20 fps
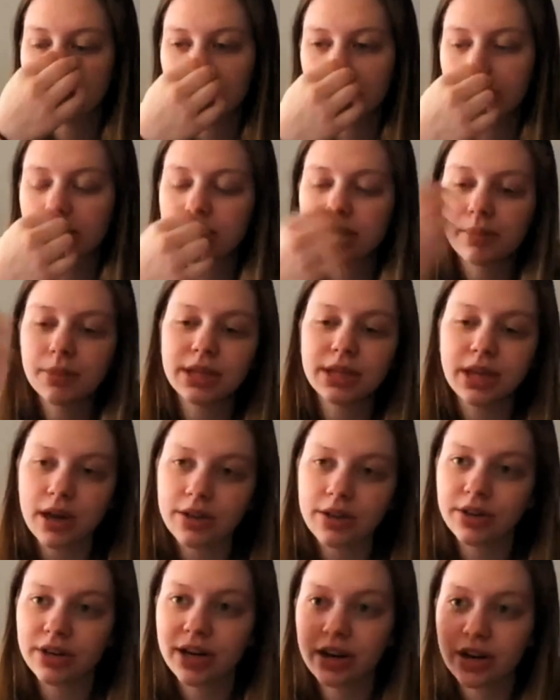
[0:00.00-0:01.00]
some of the
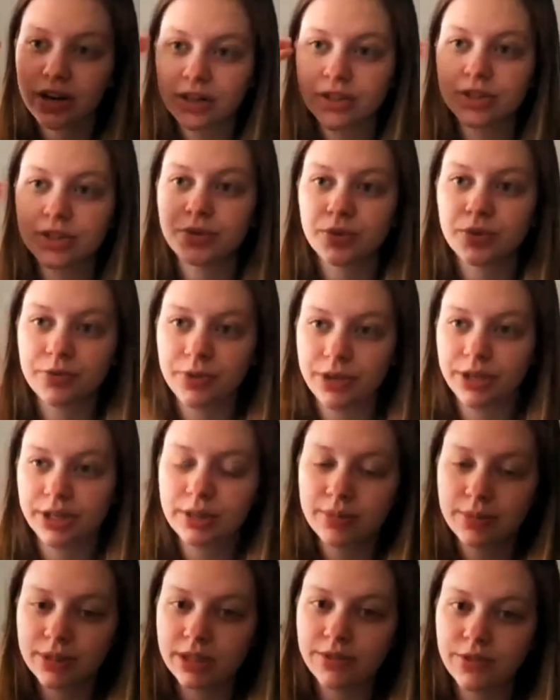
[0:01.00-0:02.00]
other characters were very
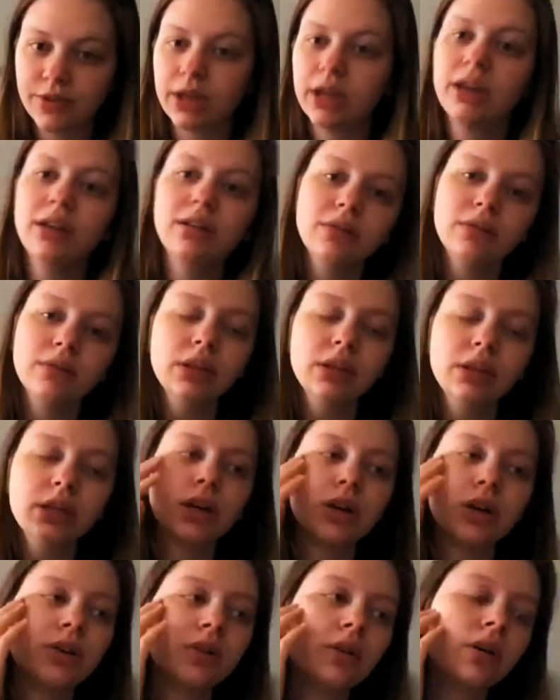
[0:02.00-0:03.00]
specific. And, you
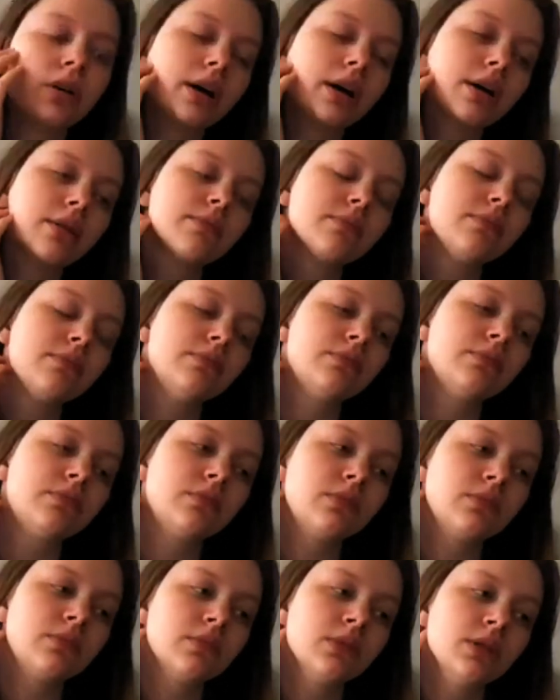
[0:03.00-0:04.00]
know,
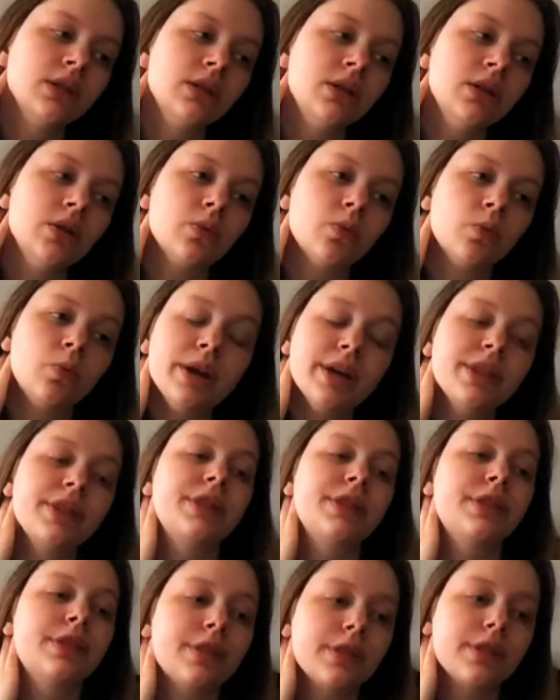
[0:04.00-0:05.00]

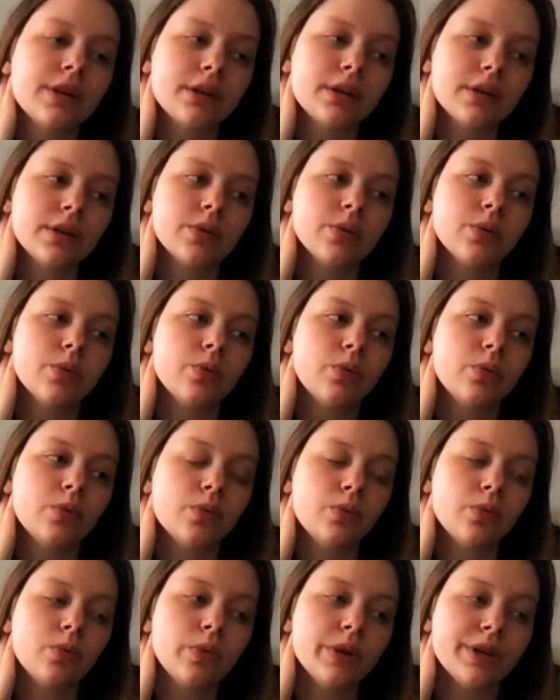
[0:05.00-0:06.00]
with
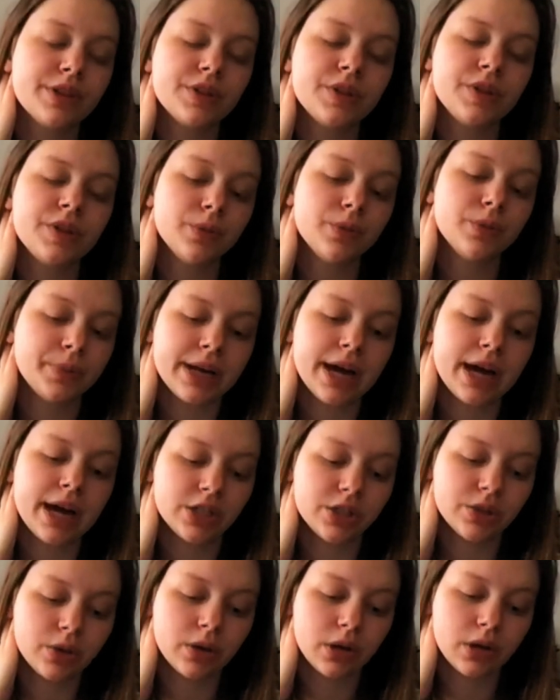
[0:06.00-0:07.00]

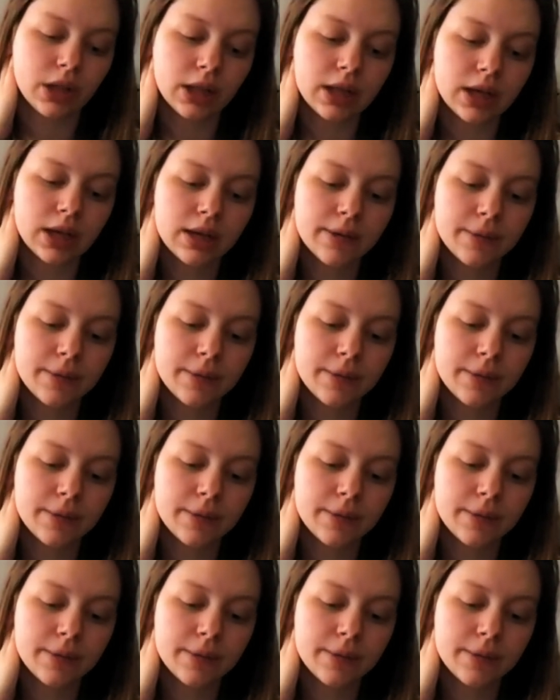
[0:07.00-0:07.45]
Supernatural,